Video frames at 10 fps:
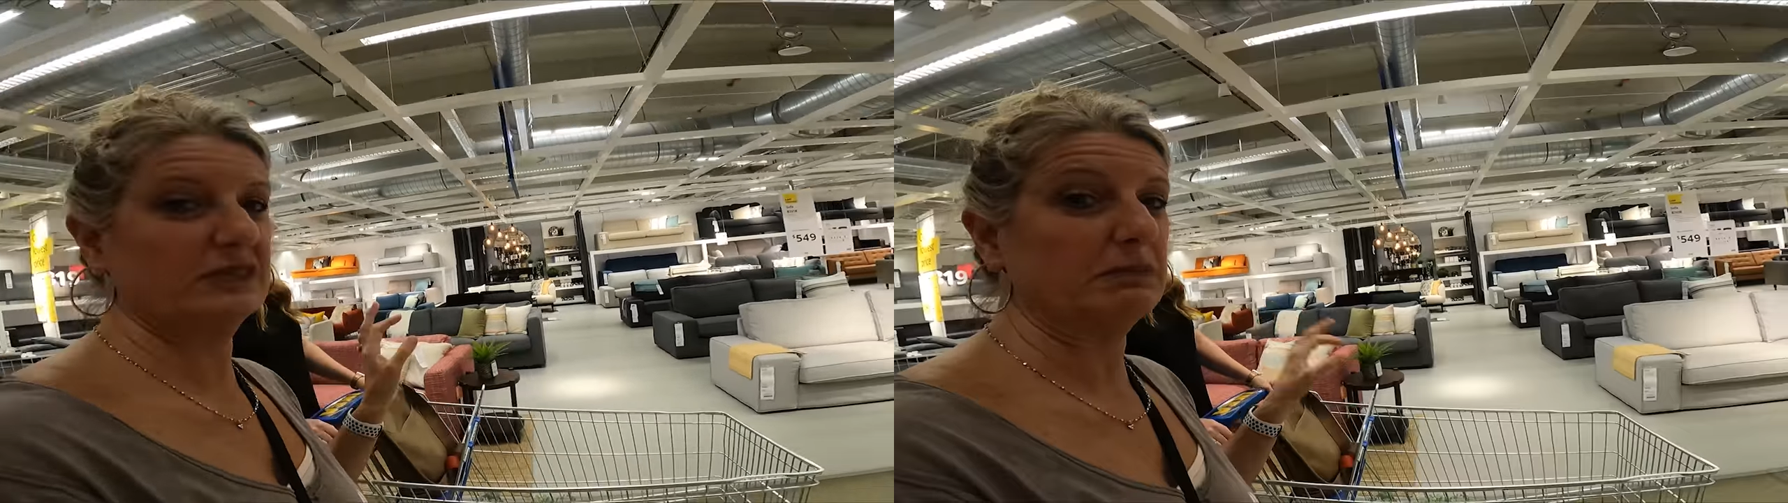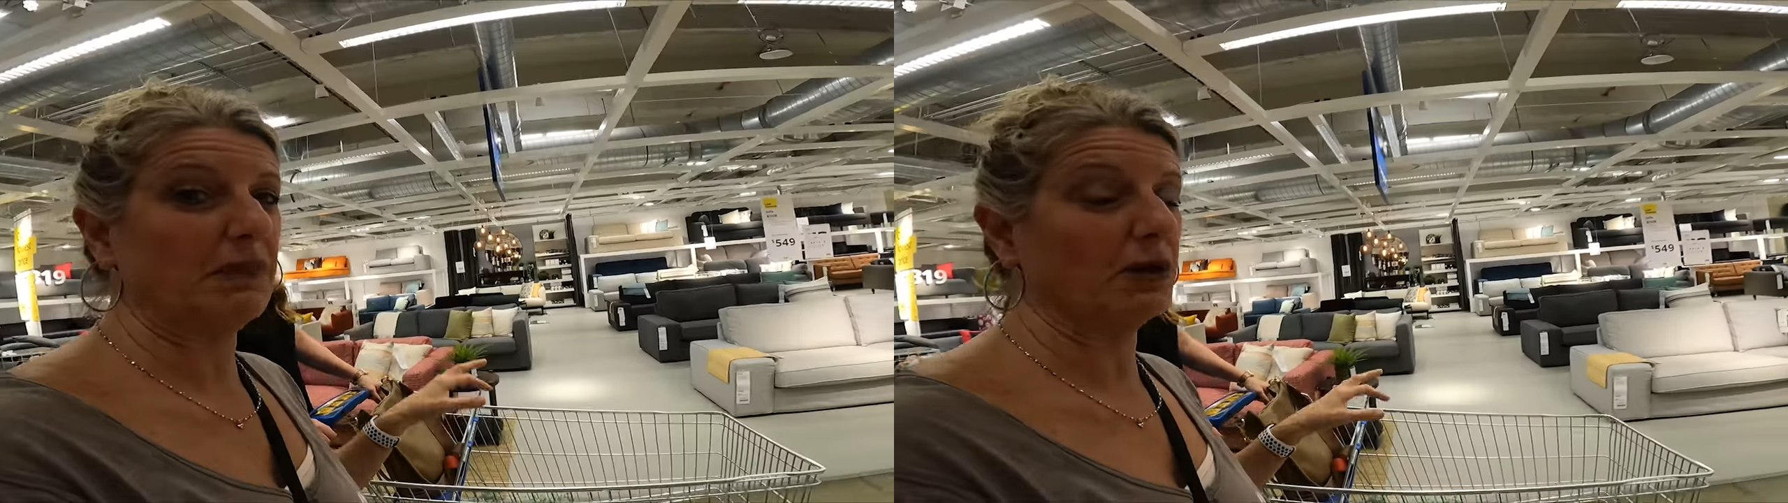
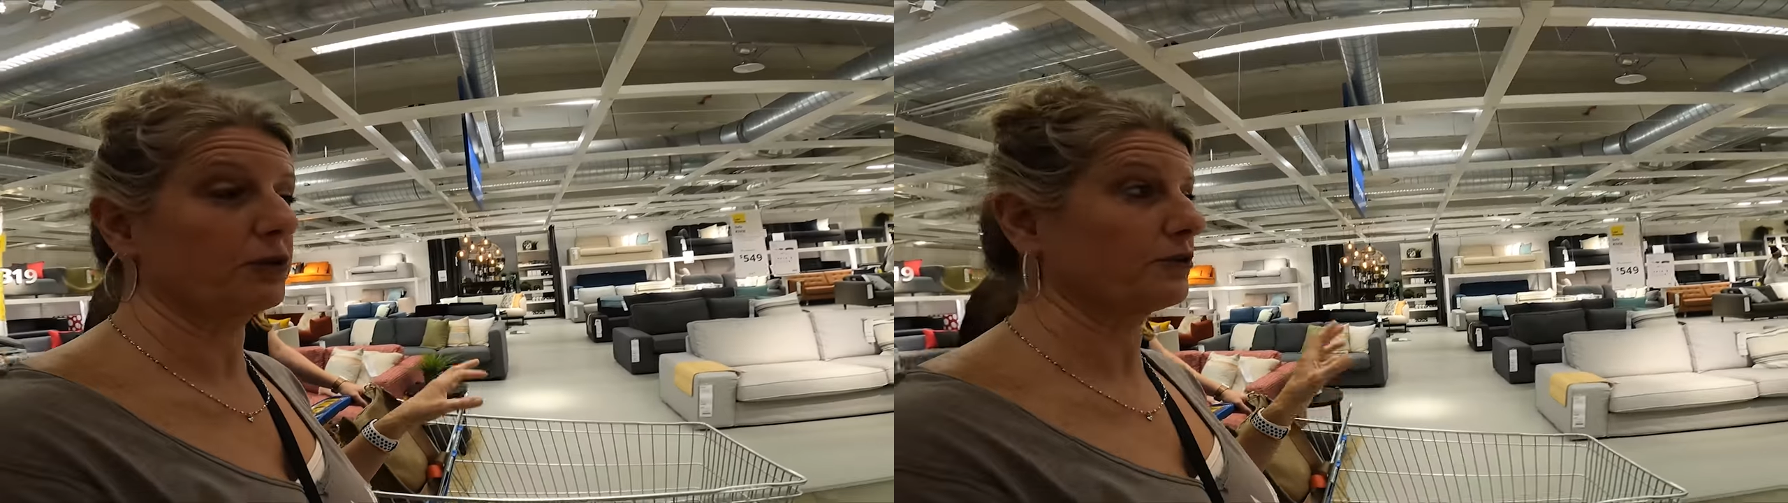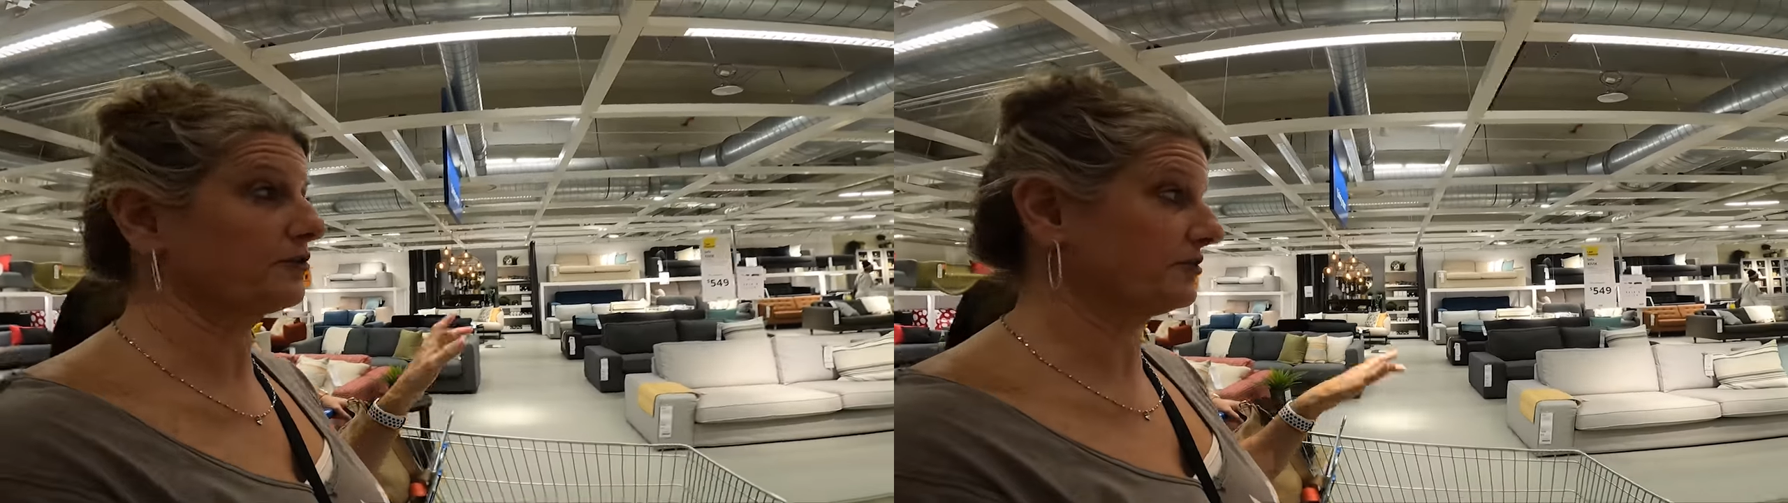
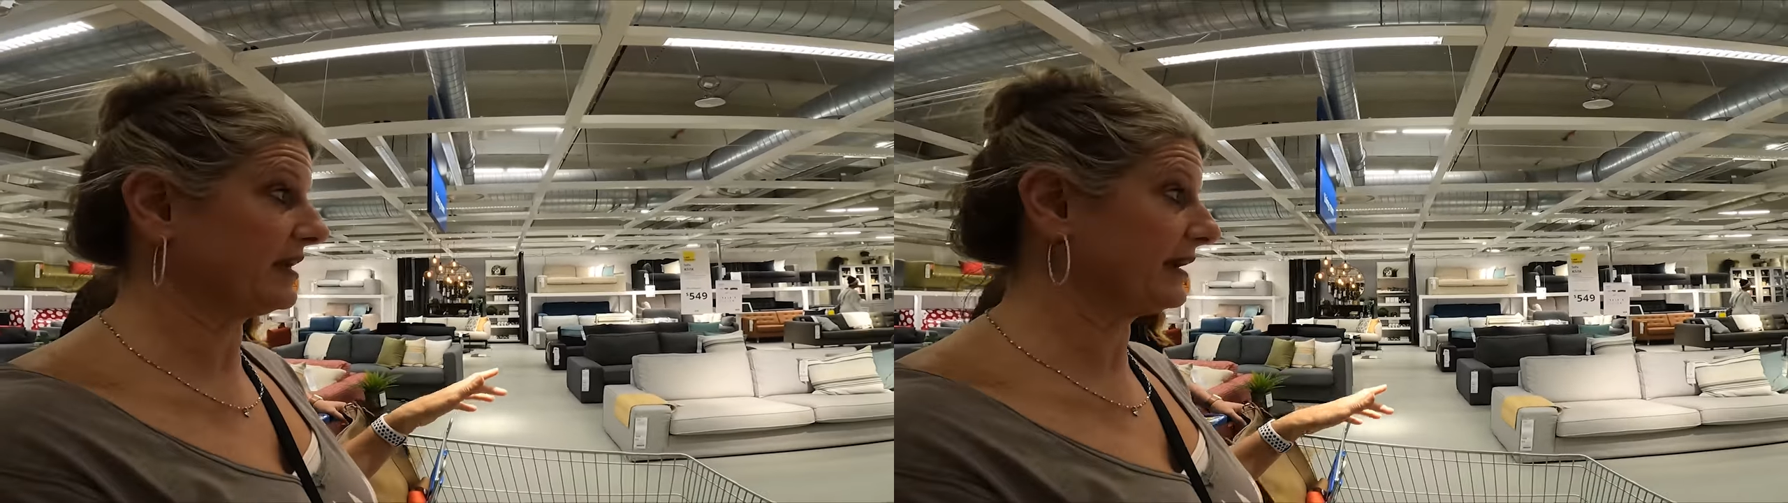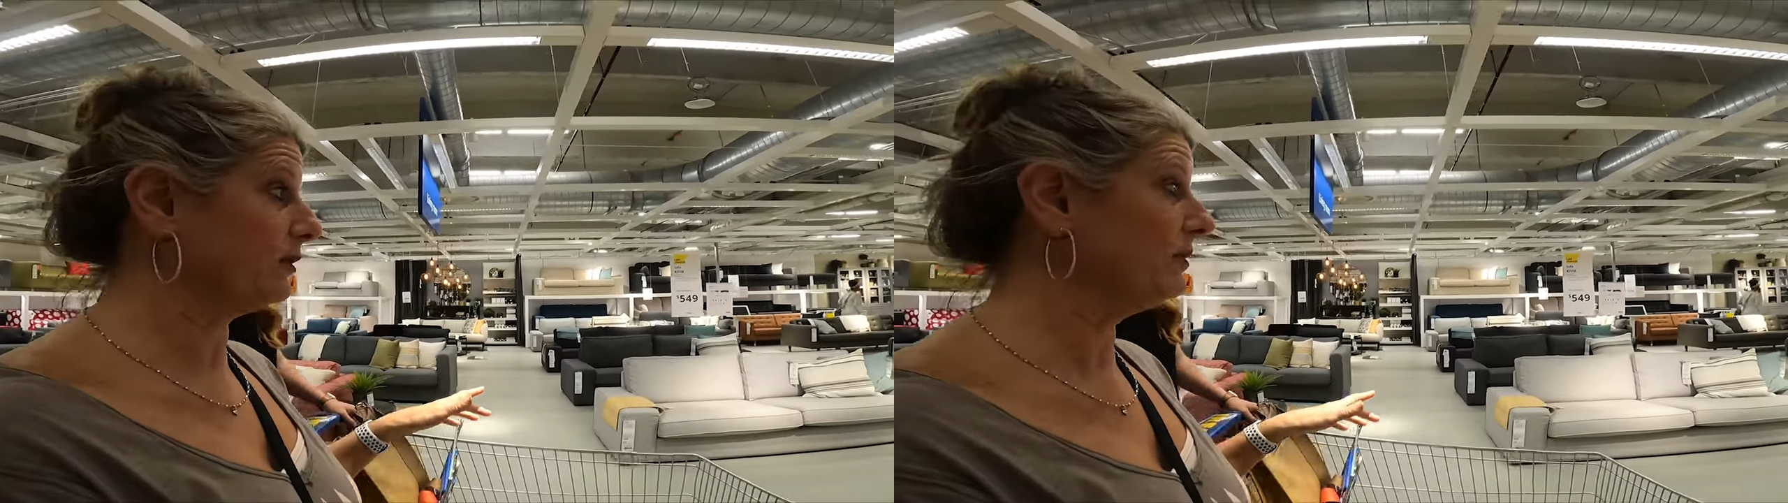smaller
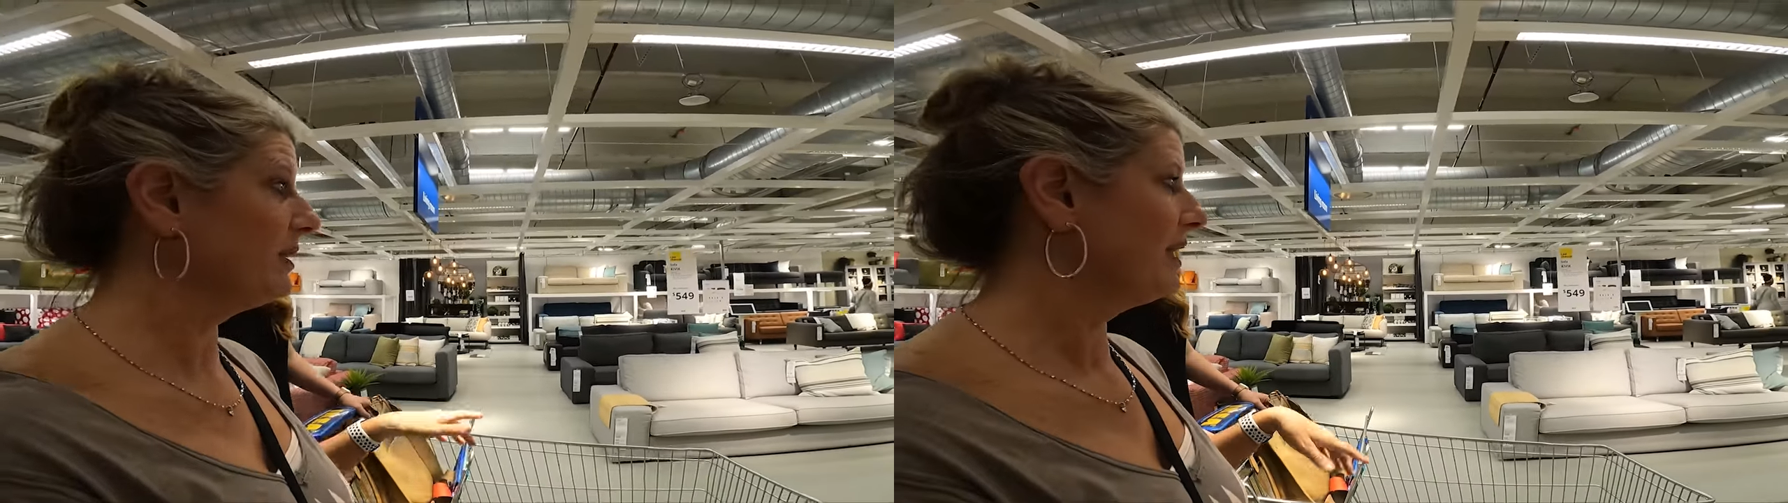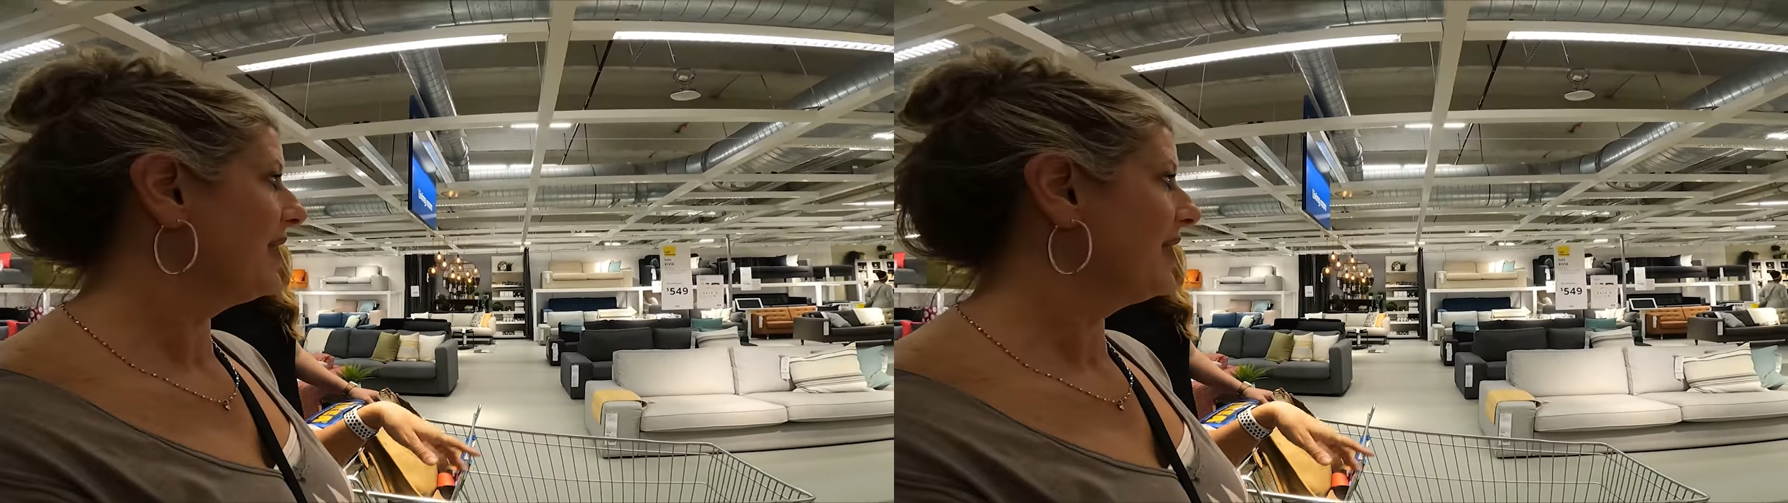scale.